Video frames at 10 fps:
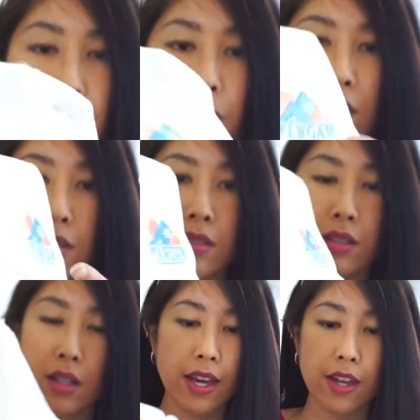on it,
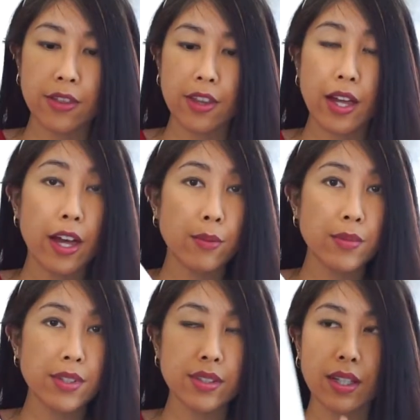and the
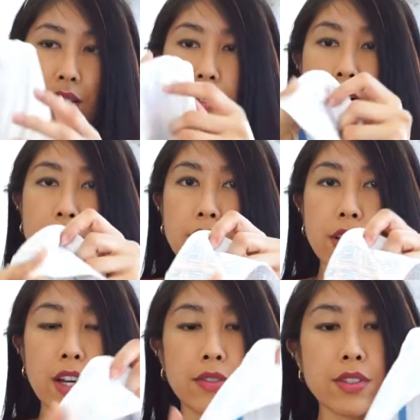hems and the collar
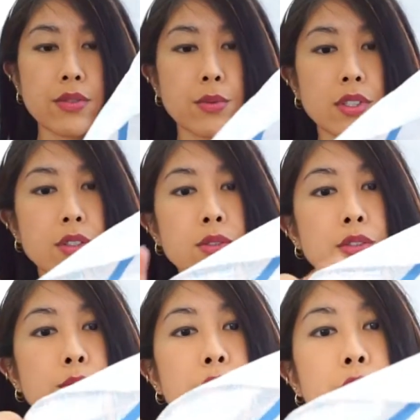have this really
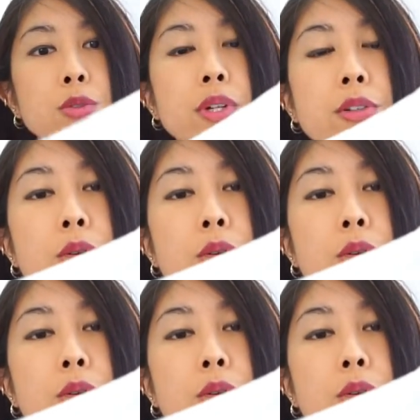cool blue and